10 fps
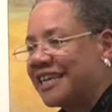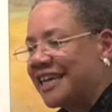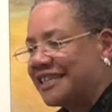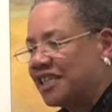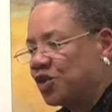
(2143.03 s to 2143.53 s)
in
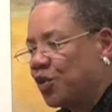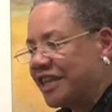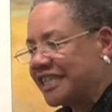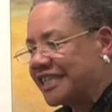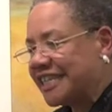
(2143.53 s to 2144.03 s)

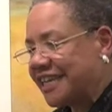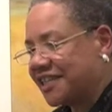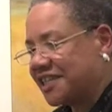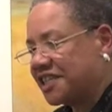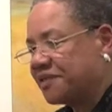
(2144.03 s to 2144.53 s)

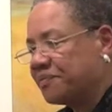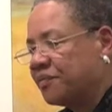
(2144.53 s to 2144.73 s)
1926.